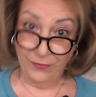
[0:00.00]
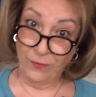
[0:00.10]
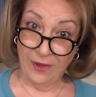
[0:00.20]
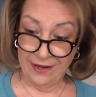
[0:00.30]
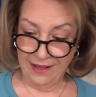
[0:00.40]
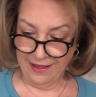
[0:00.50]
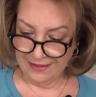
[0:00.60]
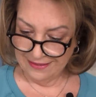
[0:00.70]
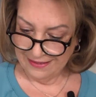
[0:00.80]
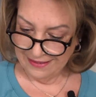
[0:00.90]
Why not?
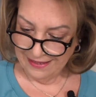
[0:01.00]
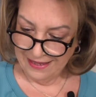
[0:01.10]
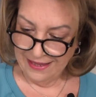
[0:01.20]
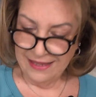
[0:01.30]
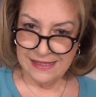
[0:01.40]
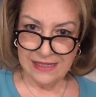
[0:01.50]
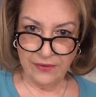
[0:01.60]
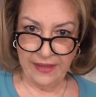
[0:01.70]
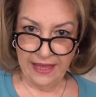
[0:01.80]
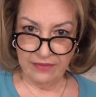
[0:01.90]
So
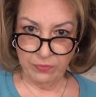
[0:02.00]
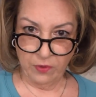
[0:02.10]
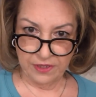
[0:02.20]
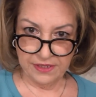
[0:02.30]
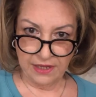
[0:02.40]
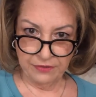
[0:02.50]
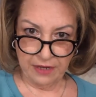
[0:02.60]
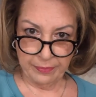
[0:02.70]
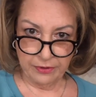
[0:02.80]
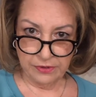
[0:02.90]
I have wonton
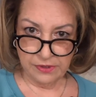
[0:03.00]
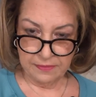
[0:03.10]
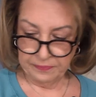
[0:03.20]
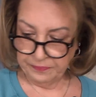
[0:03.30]
wrappers